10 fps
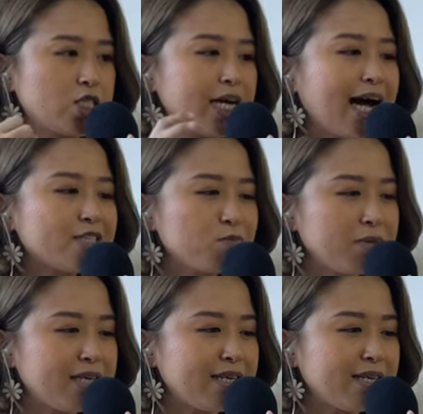She asked
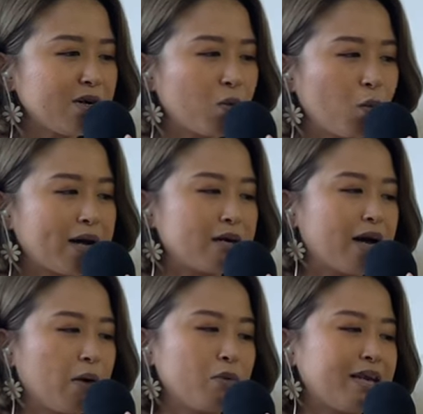me what
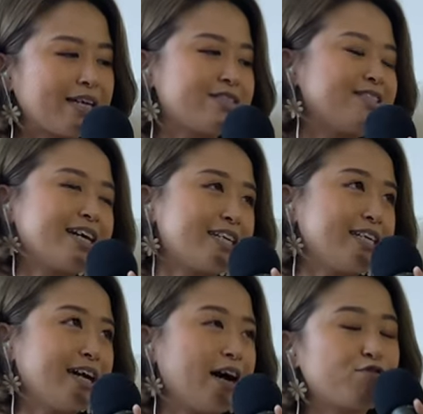I would like to
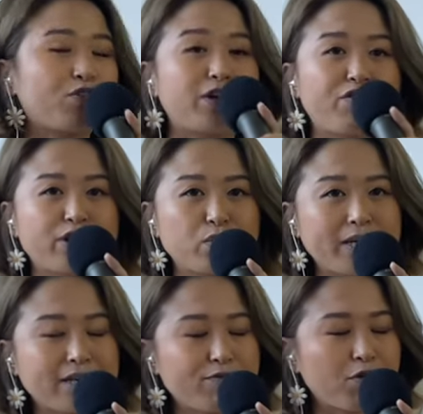study after I
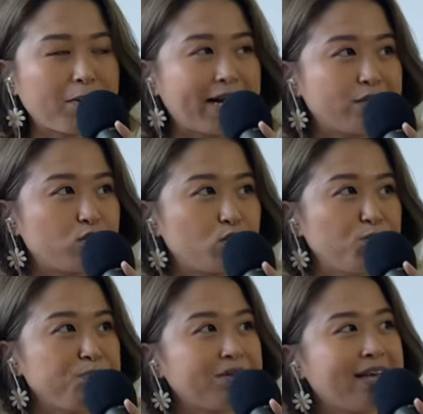graduated from high
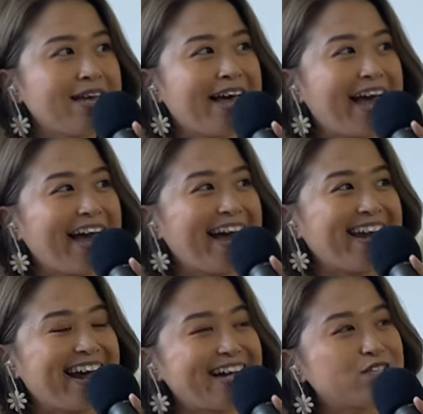school,
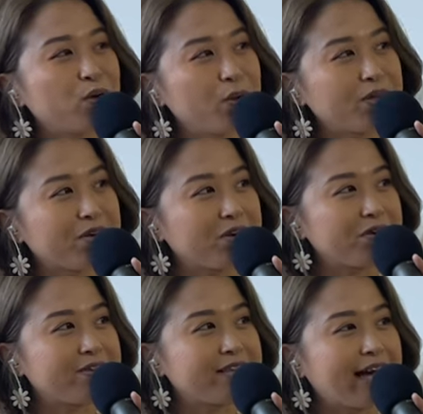and I told
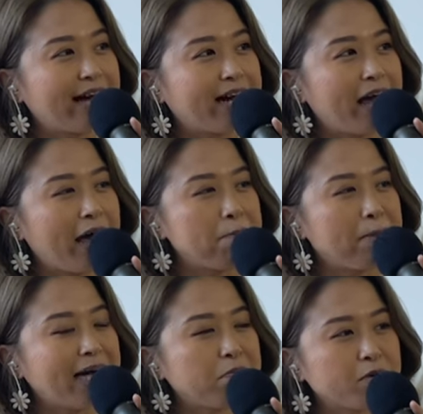her that I
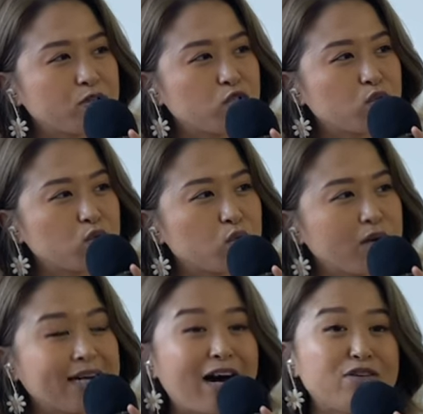might
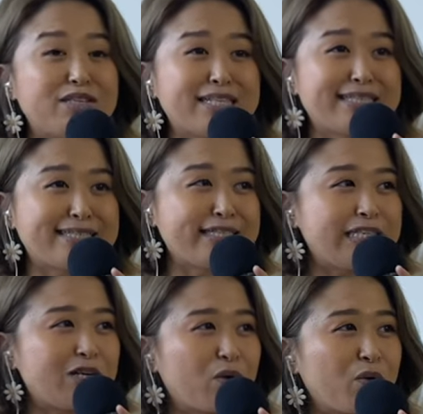pursue
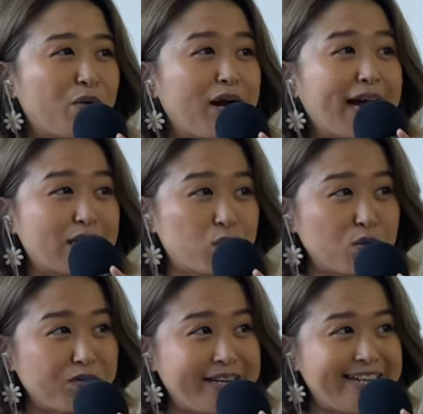accountancy or
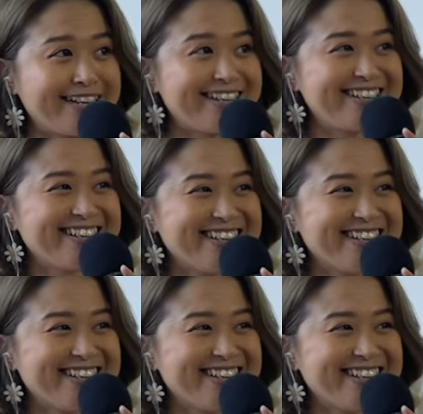actuary.